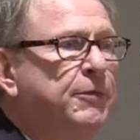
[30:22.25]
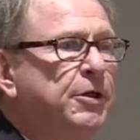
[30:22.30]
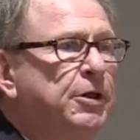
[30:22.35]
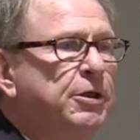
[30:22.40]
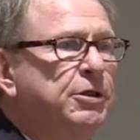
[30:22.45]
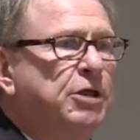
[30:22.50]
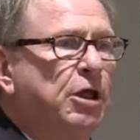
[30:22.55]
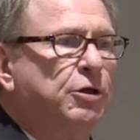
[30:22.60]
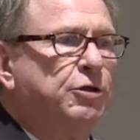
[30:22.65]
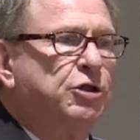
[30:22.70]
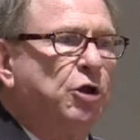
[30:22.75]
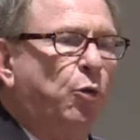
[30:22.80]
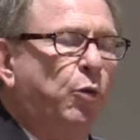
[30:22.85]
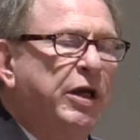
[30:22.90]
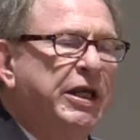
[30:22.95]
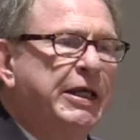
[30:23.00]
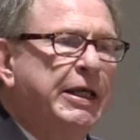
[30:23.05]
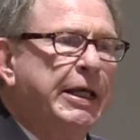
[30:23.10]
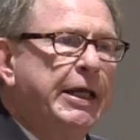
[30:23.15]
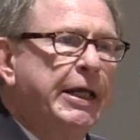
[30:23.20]
So we
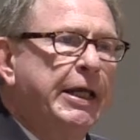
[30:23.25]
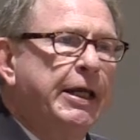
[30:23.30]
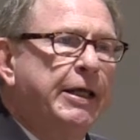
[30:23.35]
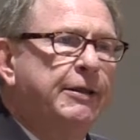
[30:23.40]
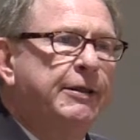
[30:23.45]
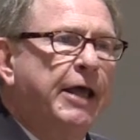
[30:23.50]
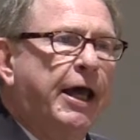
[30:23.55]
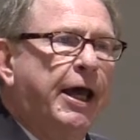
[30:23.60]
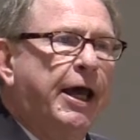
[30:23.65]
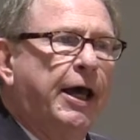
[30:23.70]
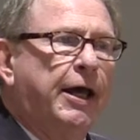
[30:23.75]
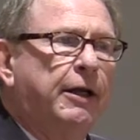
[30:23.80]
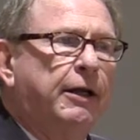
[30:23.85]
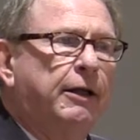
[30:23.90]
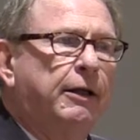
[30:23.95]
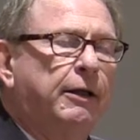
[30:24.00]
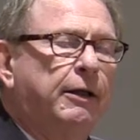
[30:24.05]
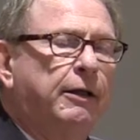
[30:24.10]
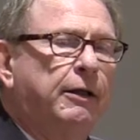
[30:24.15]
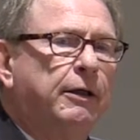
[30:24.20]
need that
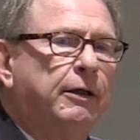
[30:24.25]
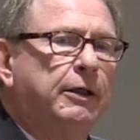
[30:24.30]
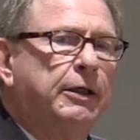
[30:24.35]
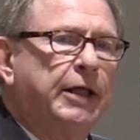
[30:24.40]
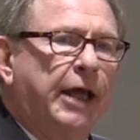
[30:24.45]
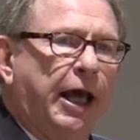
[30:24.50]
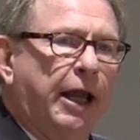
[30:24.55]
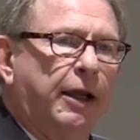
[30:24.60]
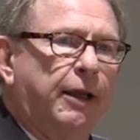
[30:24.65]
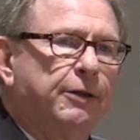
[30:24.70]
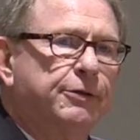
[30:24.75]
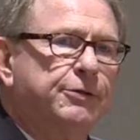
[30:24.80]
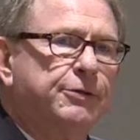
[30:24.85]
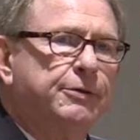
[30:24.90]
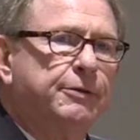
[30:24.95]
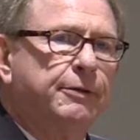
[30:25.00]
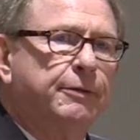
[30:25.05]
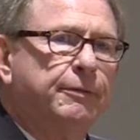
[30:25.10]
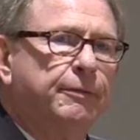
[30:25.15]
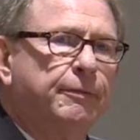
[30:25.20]
callus.